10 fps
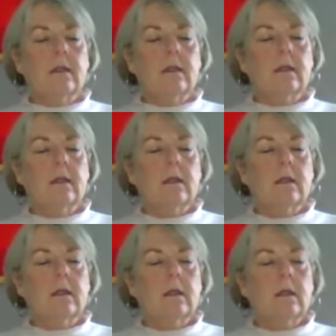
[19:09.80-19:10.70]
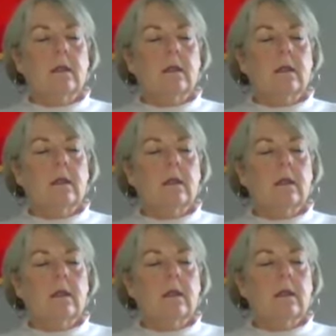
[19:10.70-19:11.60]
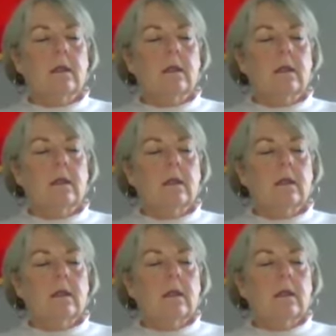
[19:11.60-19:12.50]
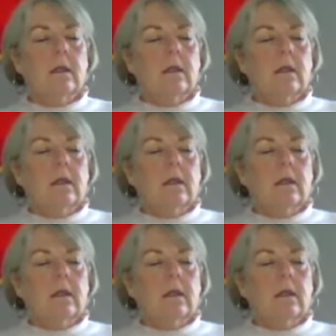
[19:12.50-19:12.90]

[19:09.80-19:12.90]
Nothing is said.